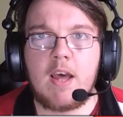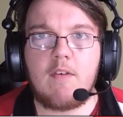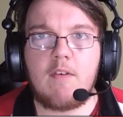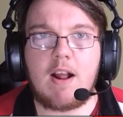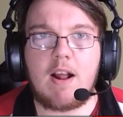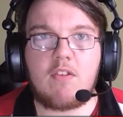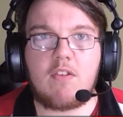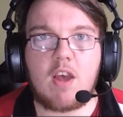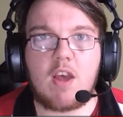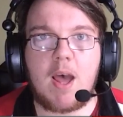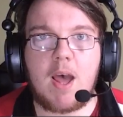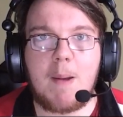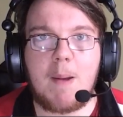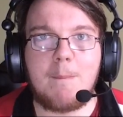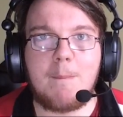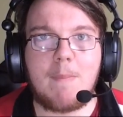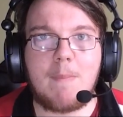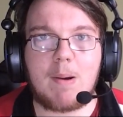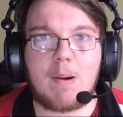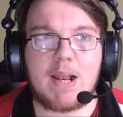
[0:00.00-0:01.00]
Right,
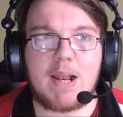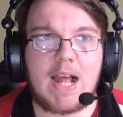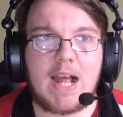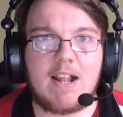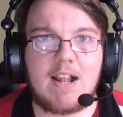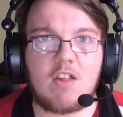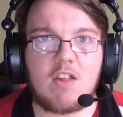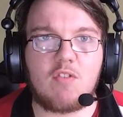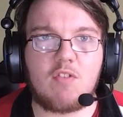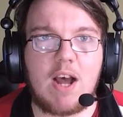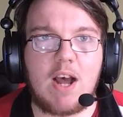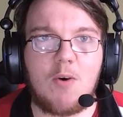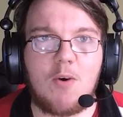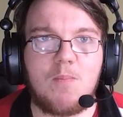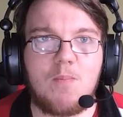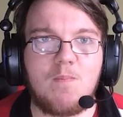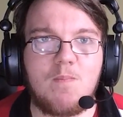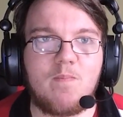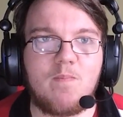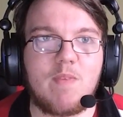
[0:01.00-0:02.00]
um, I'm going to end this
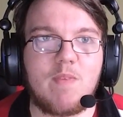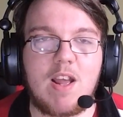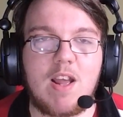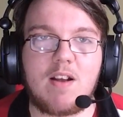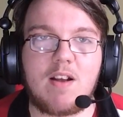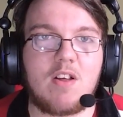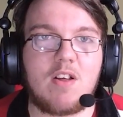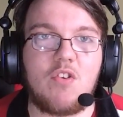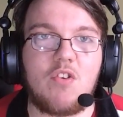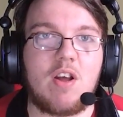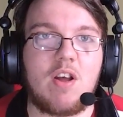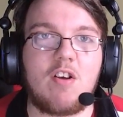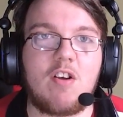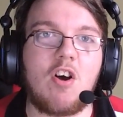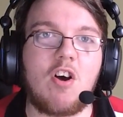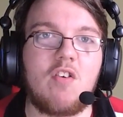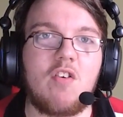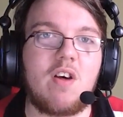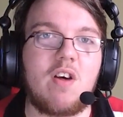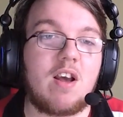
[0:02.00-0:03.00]
now because I,
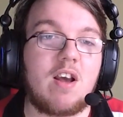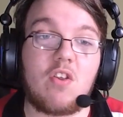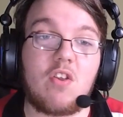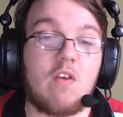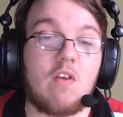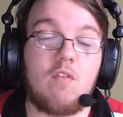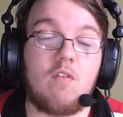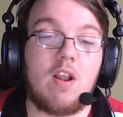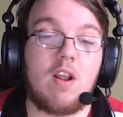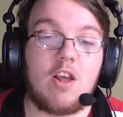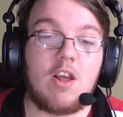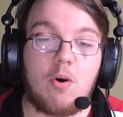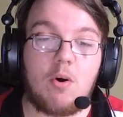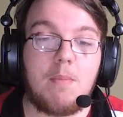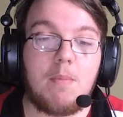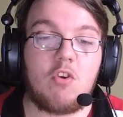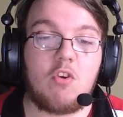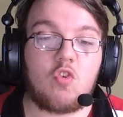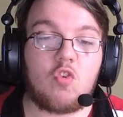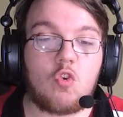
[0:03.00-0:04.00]
cause, cause I haven't really
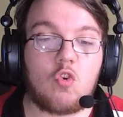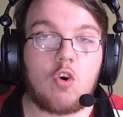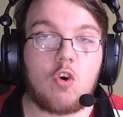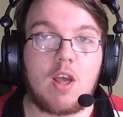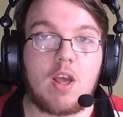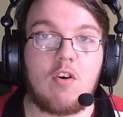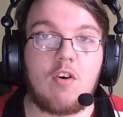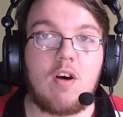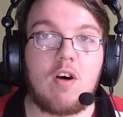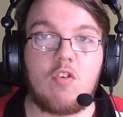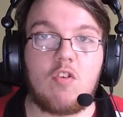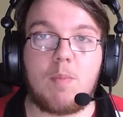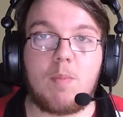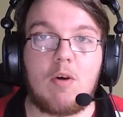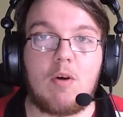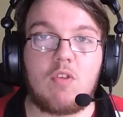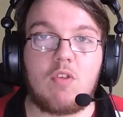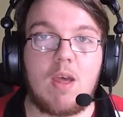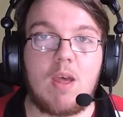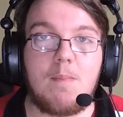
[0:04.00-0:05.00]
got much to talk else
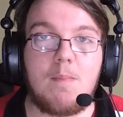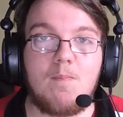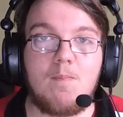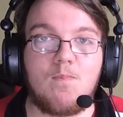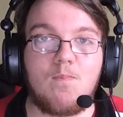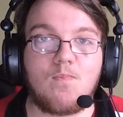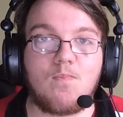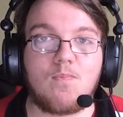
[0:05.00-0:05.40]
about it